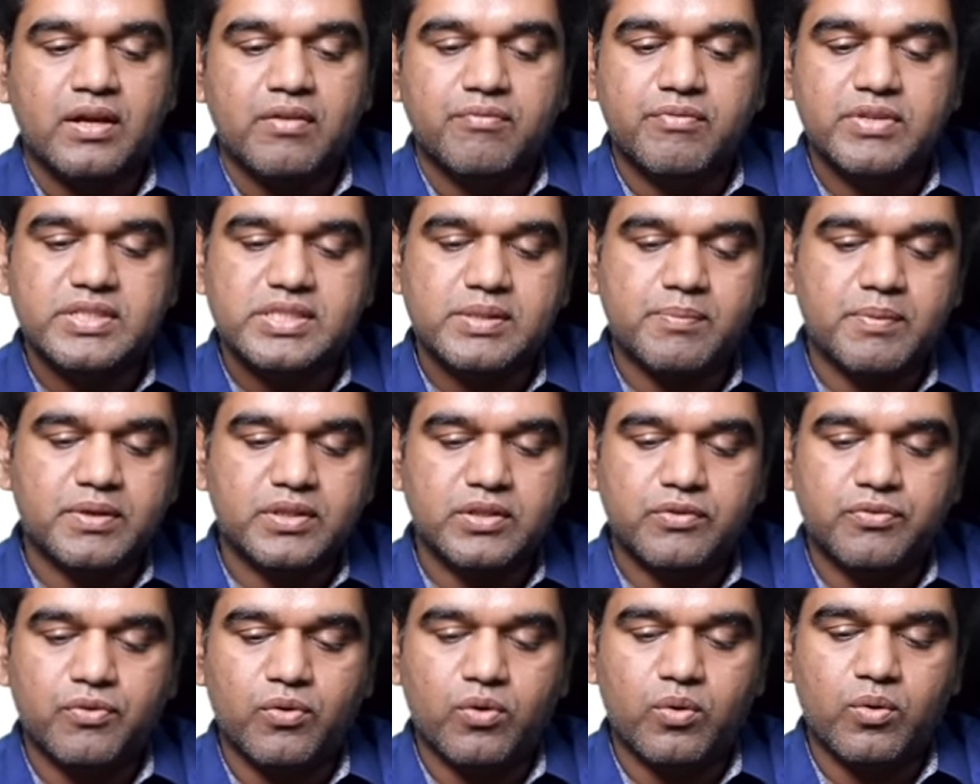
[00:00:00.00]
which among
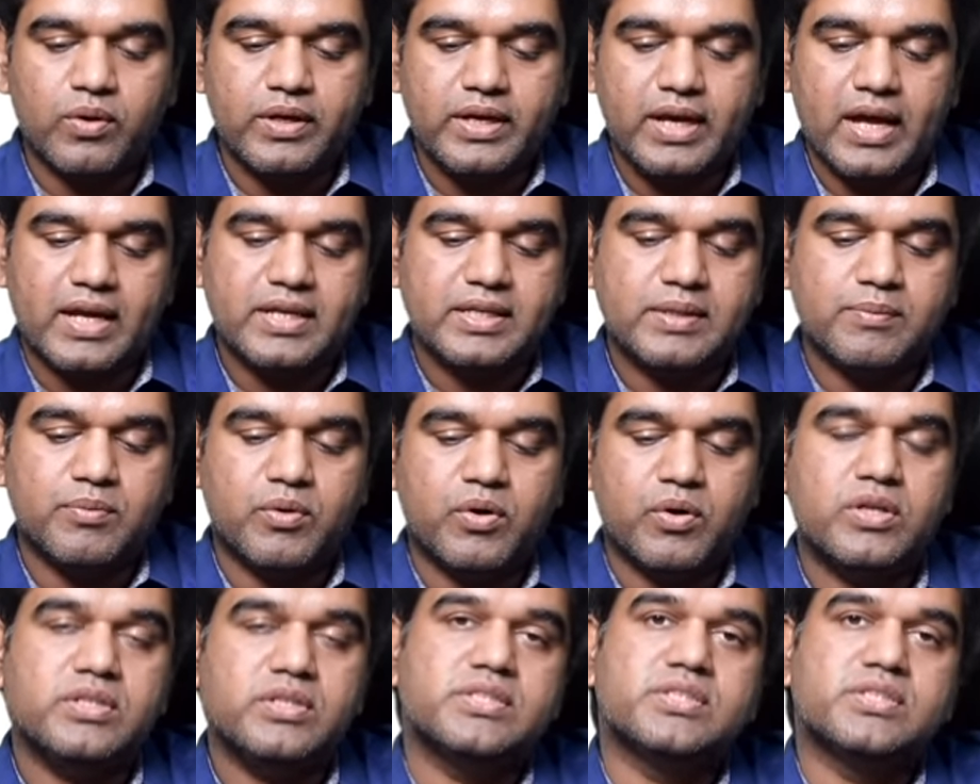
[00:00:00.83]
the following
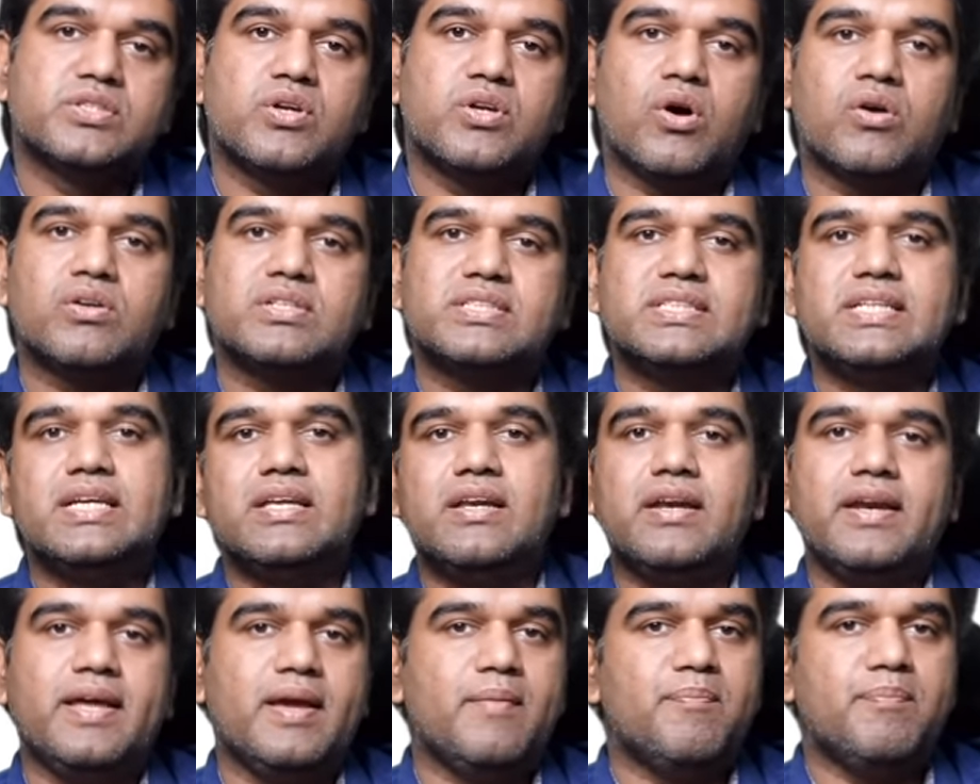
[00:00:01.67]
antibodies is not seen
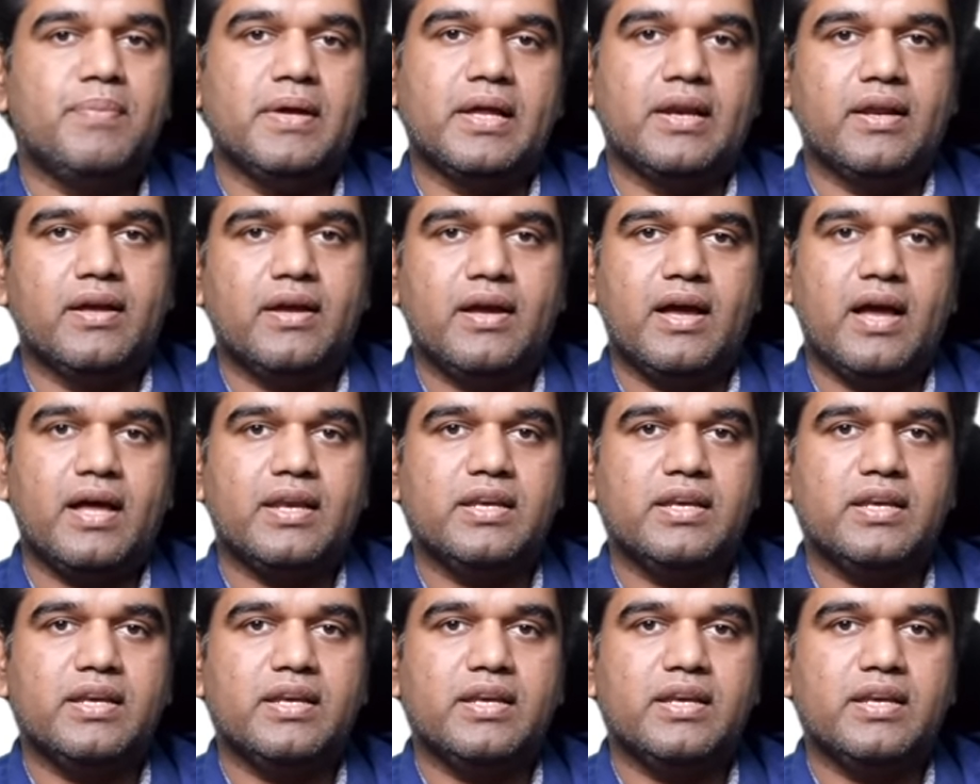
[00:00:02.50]
in apla